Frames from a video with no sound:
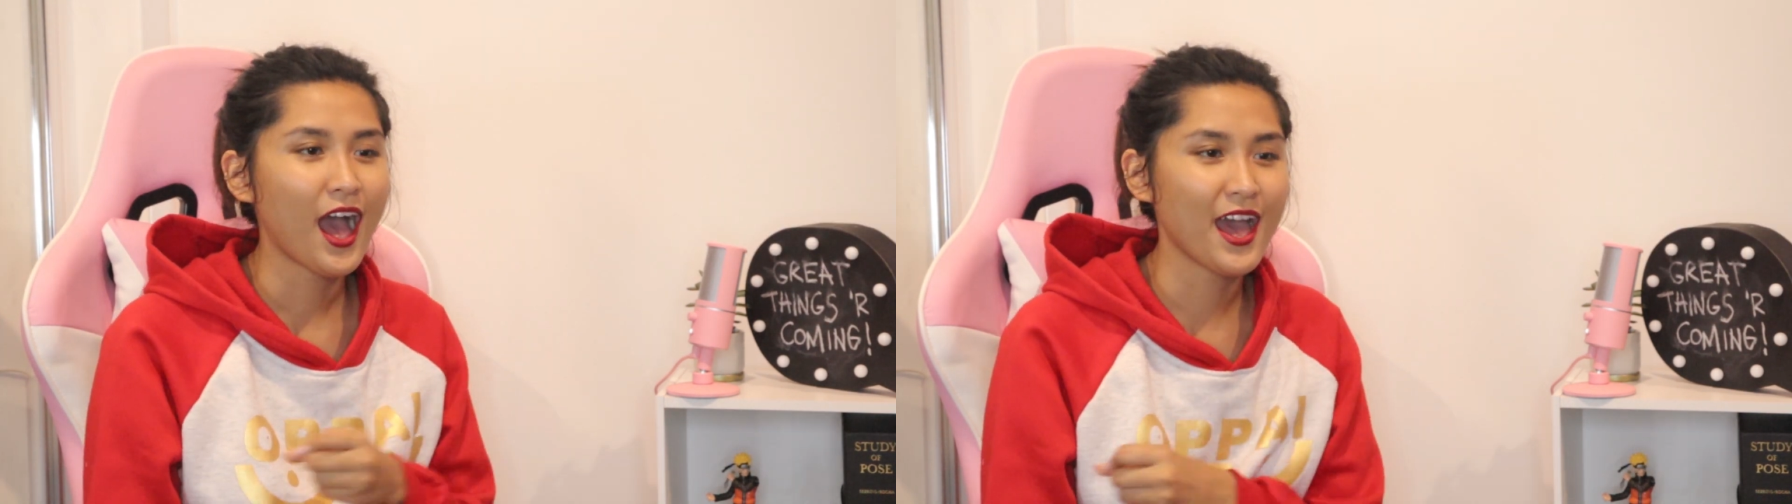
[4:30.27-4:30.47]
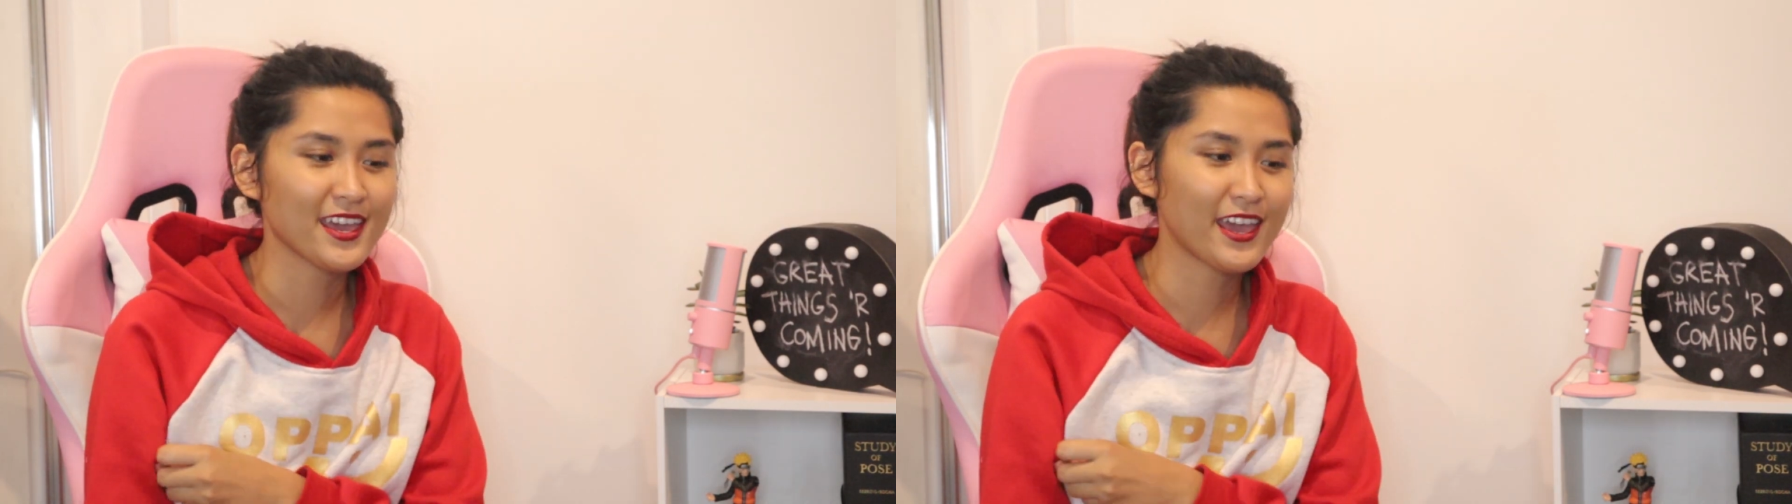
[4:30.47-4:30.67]

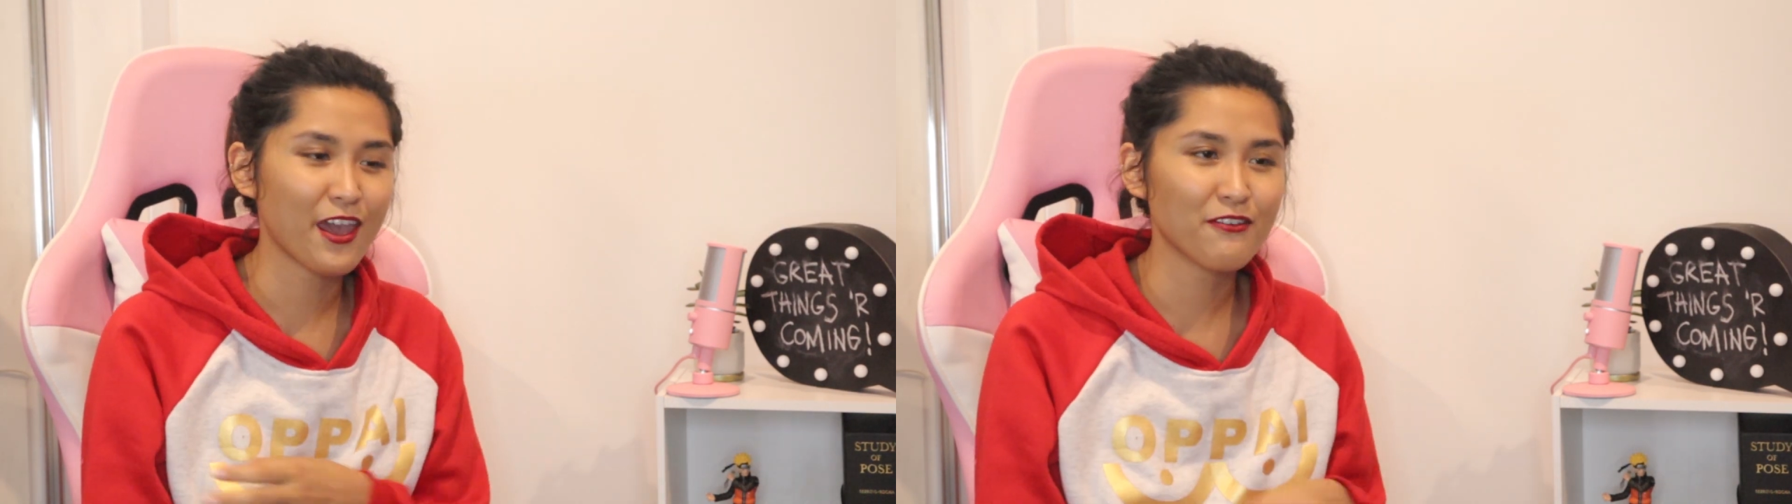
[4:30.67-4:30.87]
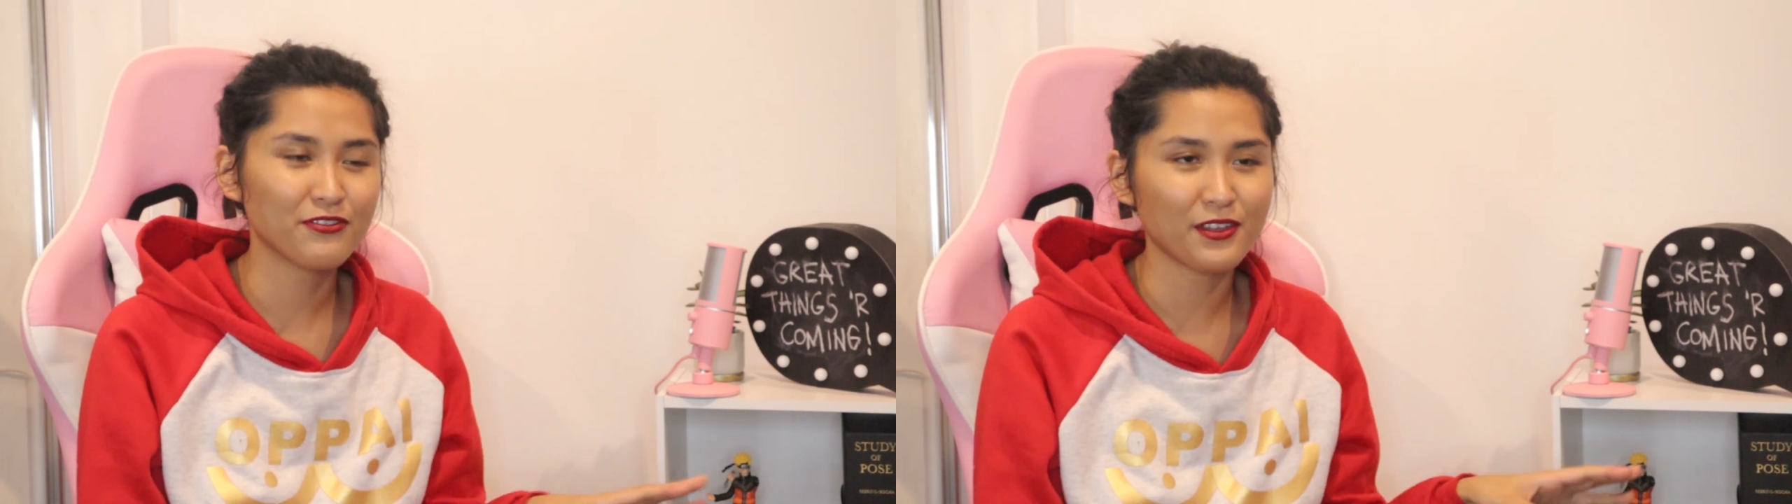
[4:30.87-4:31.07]
I
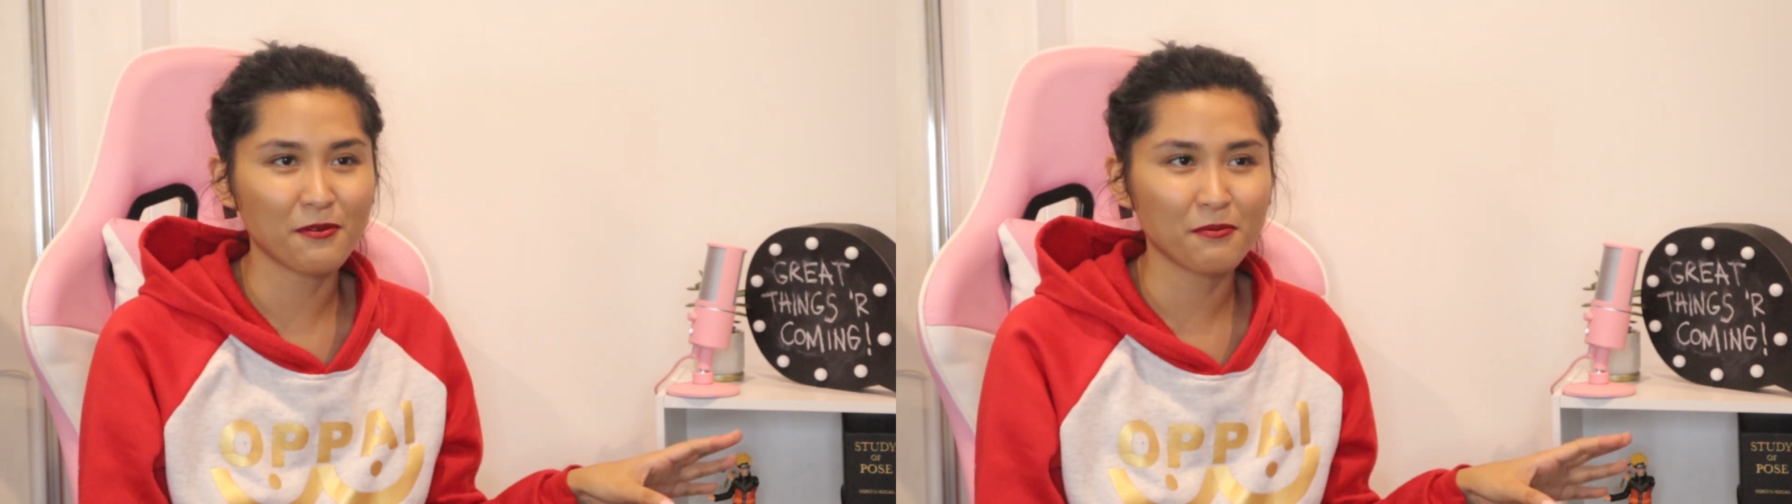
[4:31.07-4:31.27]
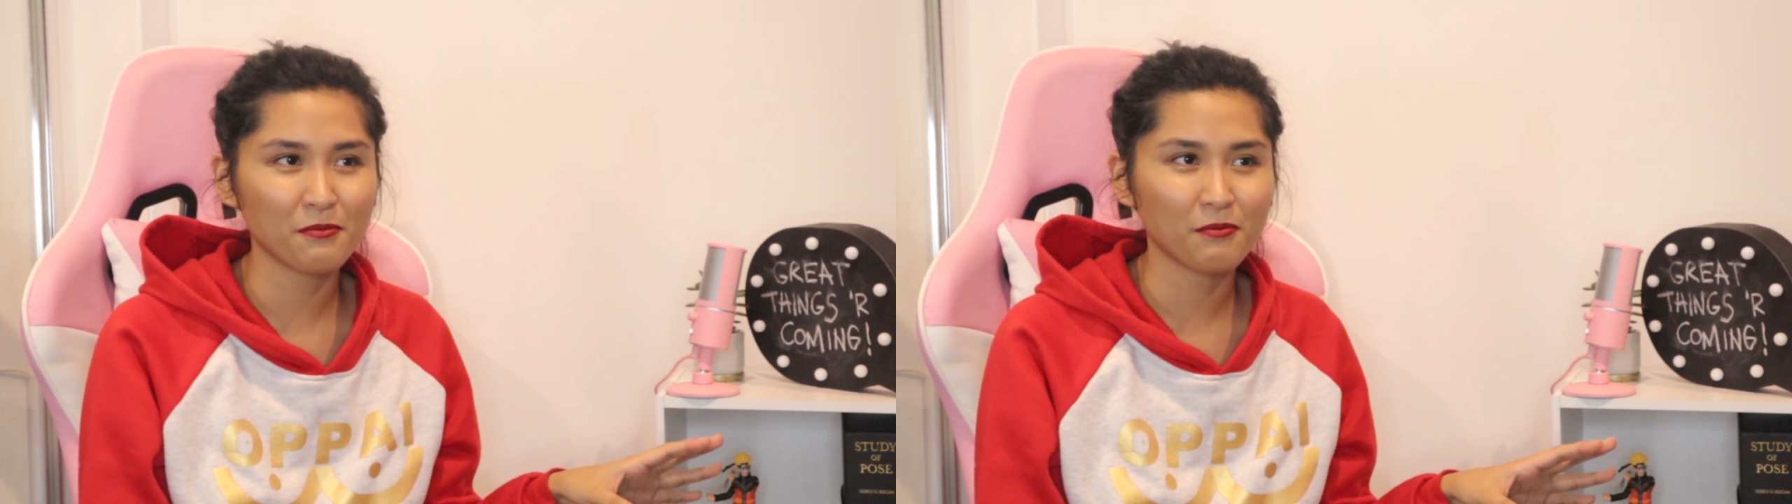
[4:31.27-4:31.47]
gave
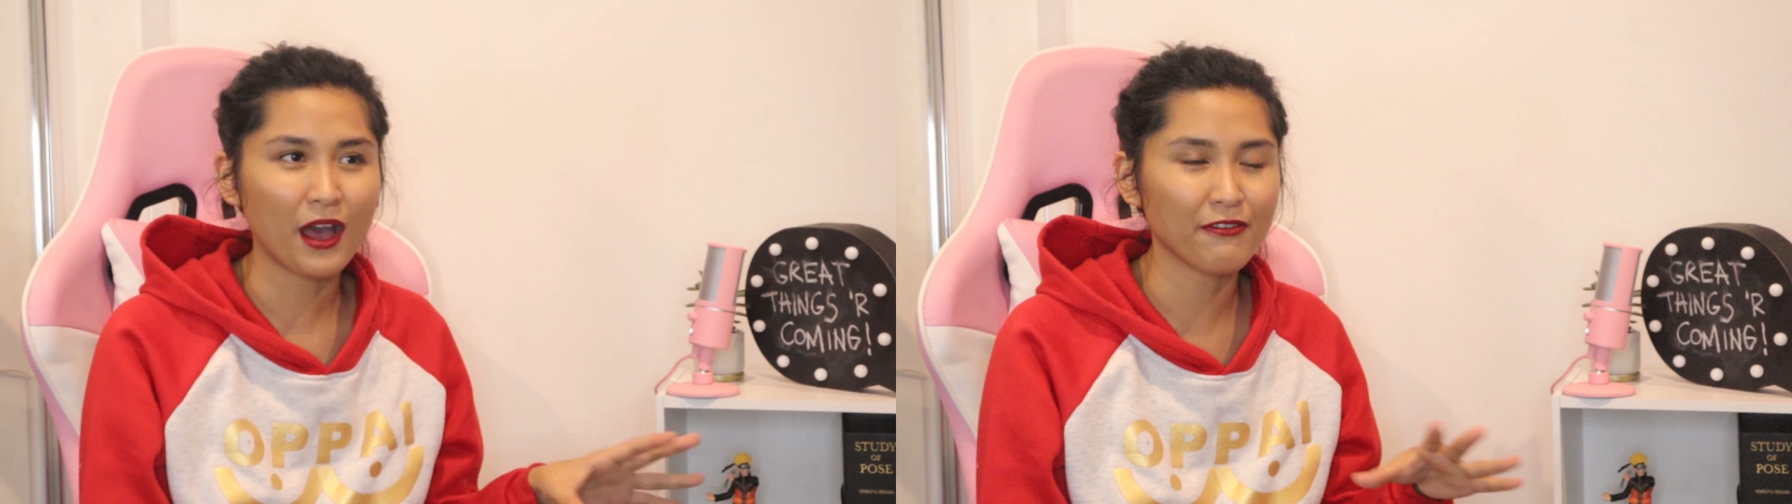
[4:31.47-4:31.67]
them